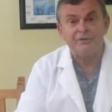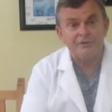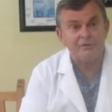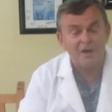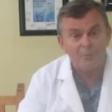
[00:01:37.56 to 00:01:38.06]

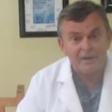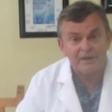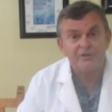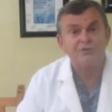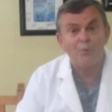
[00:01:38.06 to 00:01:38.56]
do not want
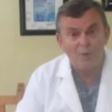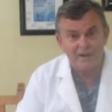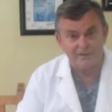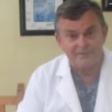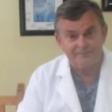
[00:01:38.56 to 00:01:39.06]
to use
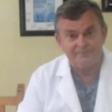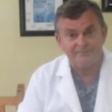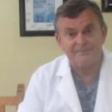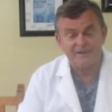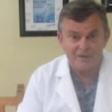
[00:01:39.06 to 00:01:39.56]
water
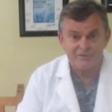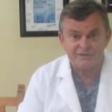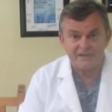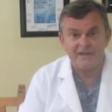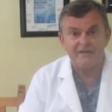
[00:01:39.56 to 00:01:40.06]
to
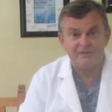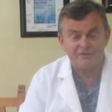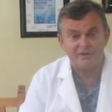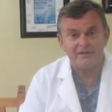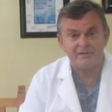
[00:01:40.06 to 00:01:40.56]
ozonate and
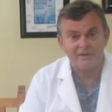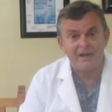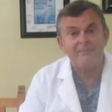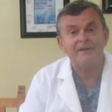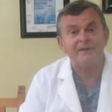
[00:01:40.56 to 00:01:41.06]
use on your
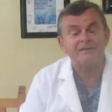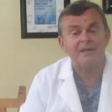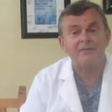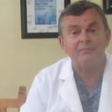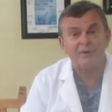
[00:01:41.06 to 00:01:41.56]
eye because
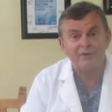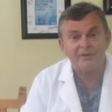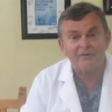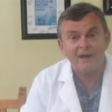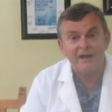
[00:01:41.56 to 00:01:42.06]
that'll
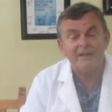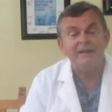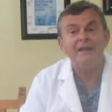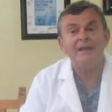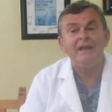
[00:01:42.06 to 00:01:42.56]
burn your eye.
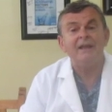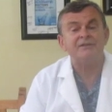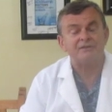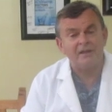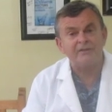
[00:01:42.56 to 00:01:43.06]

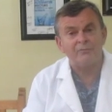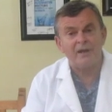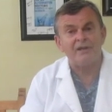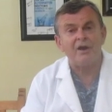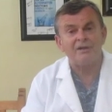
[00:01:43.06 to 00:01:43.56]
It's not the
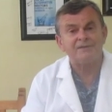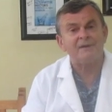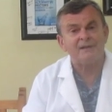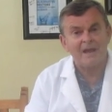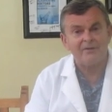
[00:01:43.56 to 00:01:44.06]
right
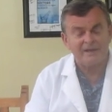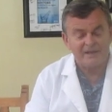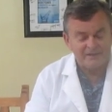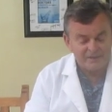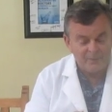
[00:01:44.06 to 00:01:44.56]

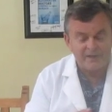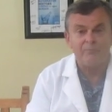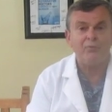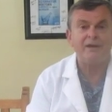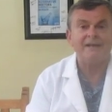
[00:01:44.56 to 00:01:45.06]
osmolarity. You want
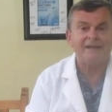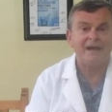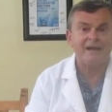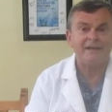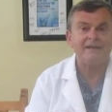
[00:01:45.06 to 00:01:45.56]
a
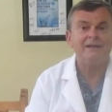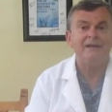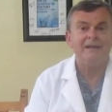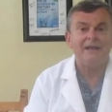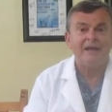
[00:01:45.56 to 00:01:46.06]

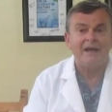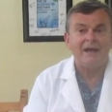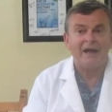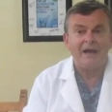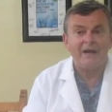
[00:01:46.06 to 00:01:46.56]

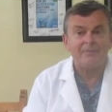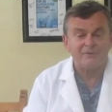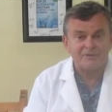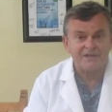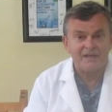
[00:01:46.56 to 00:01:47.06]

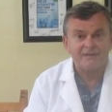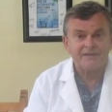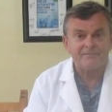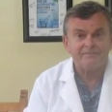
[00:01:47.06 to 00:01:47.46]
0.9%